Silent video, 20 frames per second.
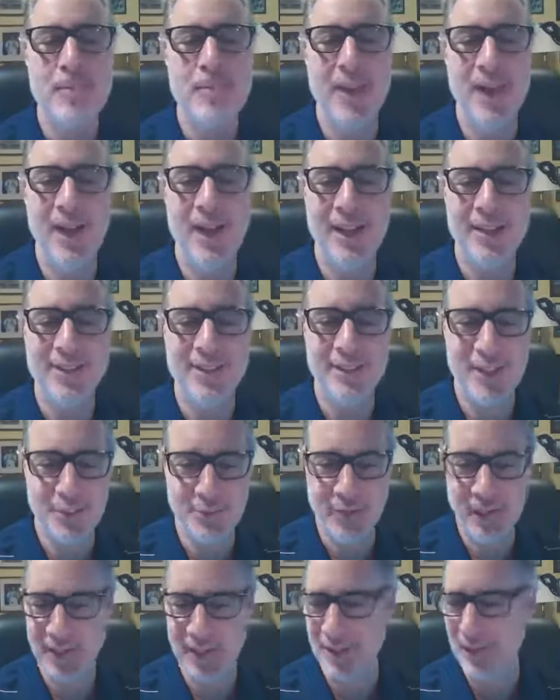uh, see
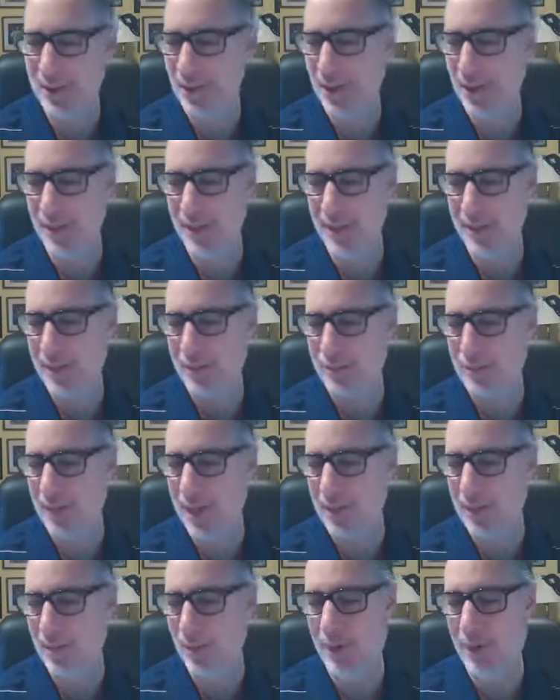if I can grow in this
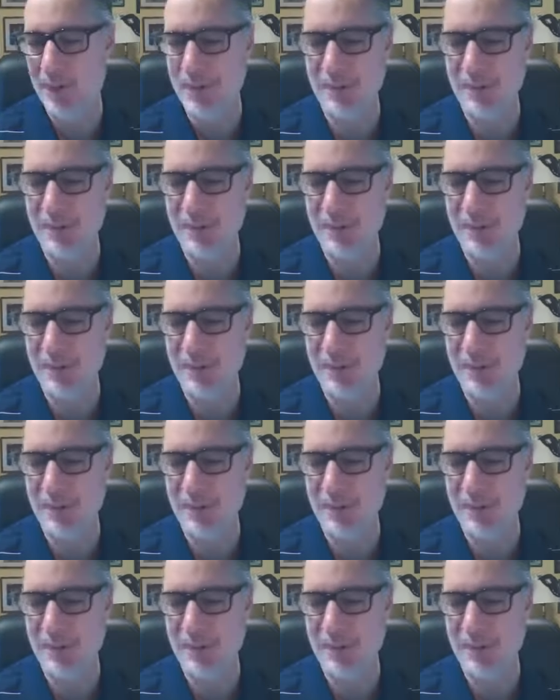bad boy.